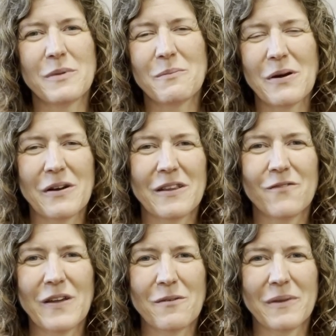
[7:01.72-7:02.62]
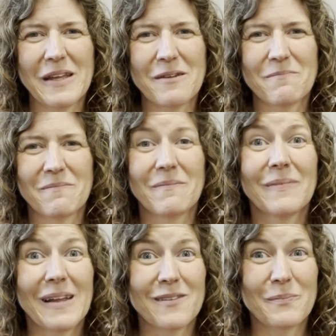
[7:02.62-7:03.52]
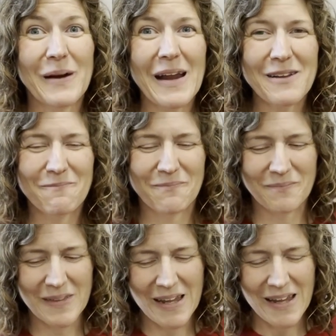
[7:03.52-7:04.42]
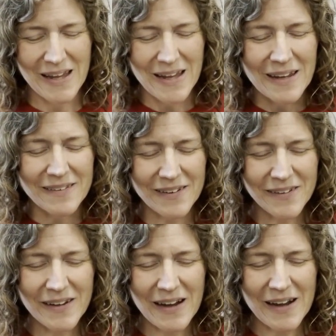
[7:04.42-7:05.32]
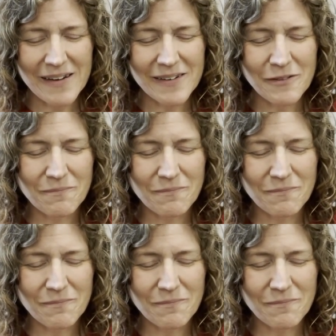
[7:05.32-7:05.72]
a part of the family. Let's pray. Dear God,